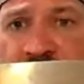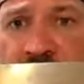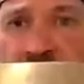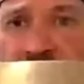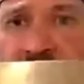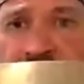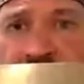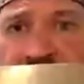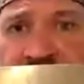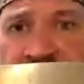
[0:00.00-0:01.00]
a
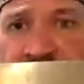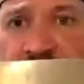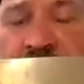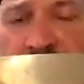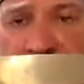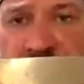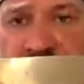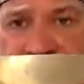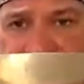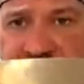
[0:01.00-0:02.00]
recurve in it, but
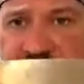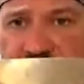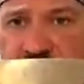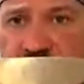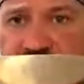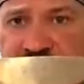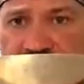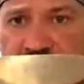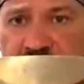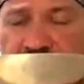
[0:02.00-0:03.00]
the standard ones
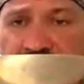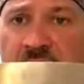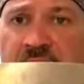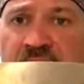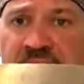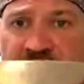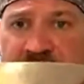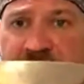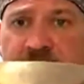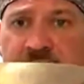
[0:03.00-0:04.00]
don't. They're
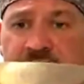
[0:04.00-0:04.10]
flat.